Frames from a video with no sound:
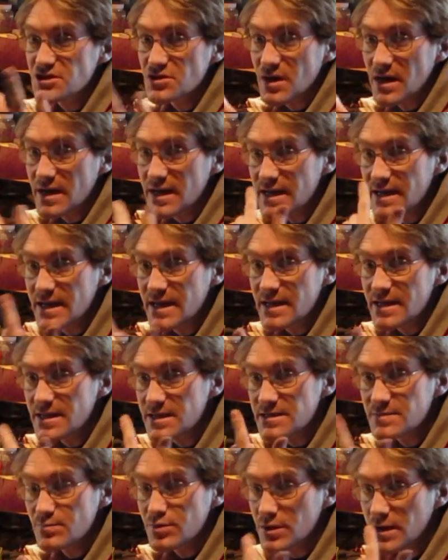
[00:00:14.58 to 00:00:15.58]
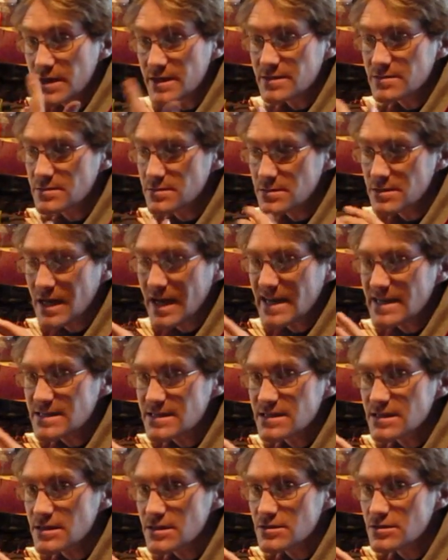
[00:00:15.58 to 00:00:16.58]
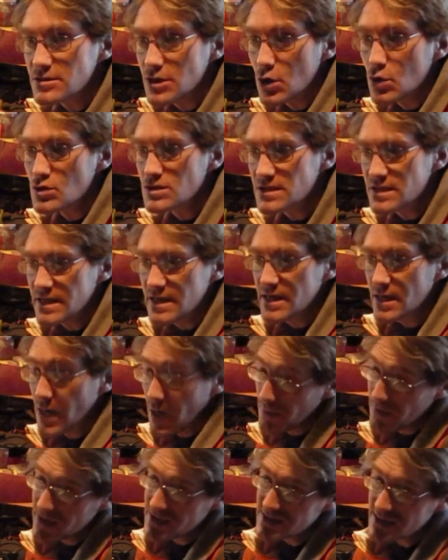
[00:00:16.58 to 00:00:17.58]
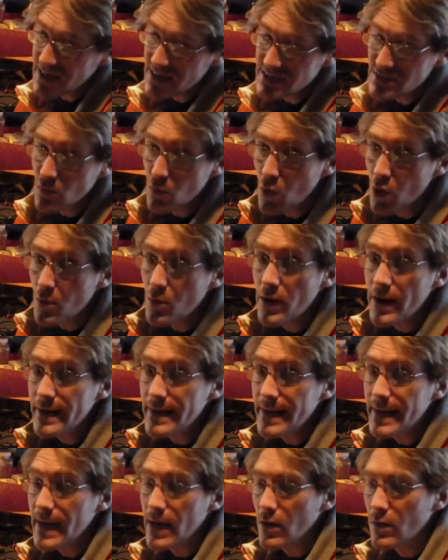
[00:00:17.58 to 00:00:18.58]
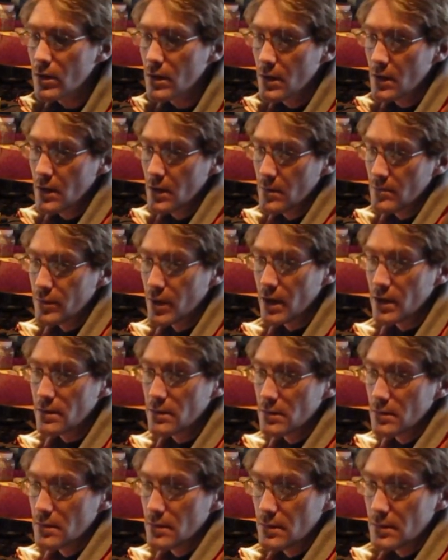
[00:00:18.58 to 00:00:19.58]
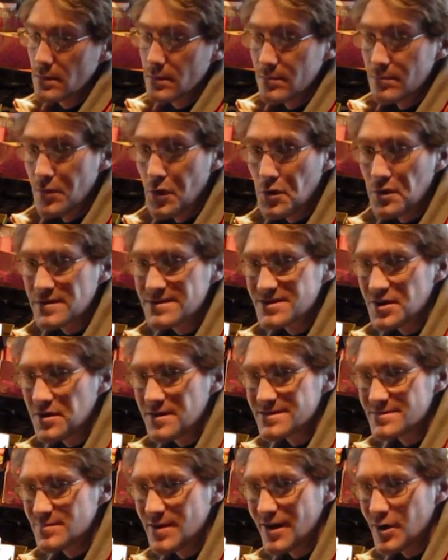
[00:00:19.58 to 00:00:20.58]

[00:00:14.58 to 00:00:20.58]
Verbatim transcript: trying to get this place nice and toasty. I mean, it's nice and warm right now, but more is always